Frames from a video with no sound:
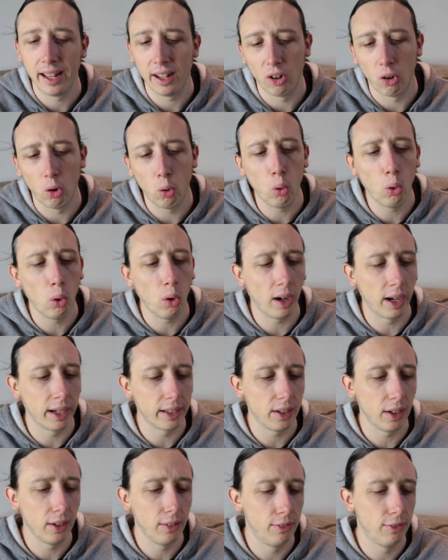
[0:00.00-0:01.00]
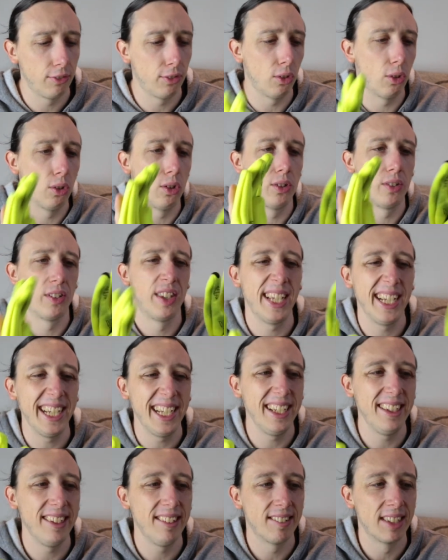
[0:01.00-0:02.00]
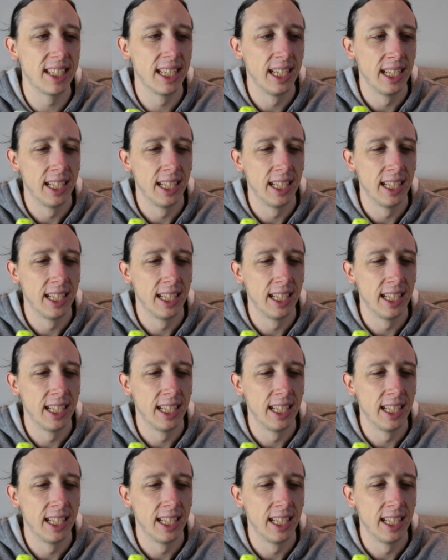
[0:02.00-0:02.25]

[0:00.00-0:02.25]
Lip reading: or I go for these.